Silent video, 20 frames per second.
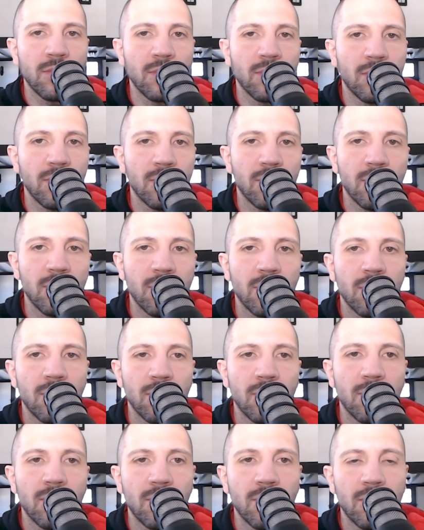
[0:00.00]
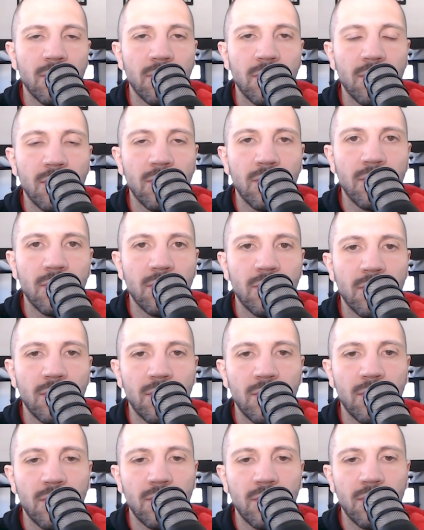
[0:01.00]

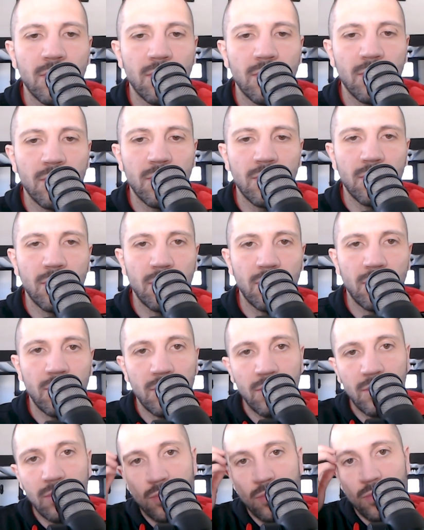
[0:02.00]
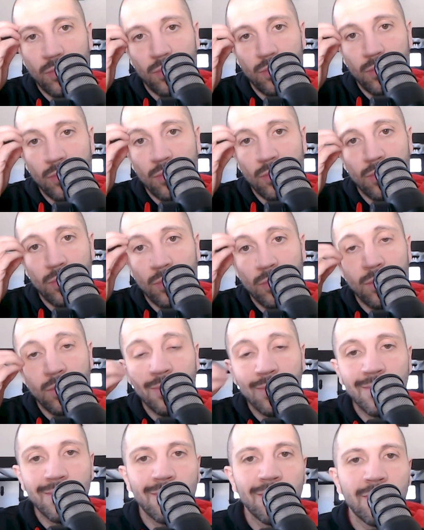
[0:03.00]

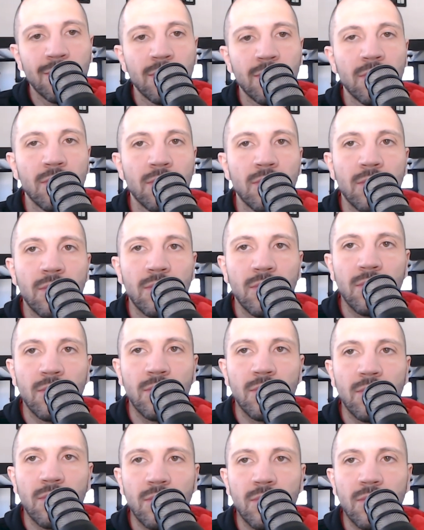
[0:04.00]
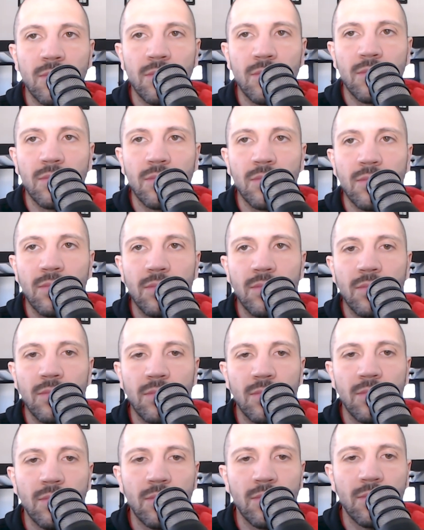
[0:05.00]

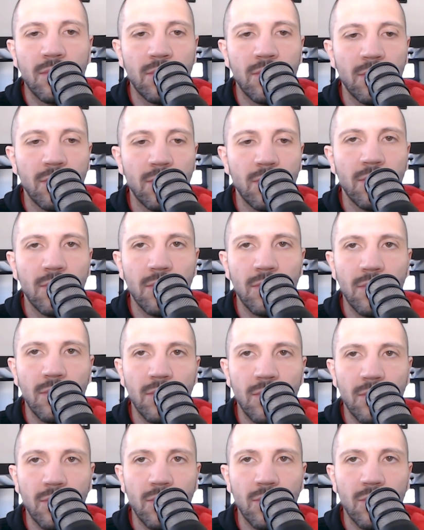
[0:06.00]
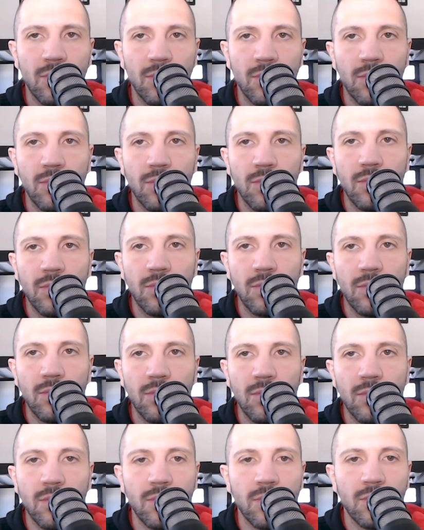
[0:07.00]
The person shown says nothing.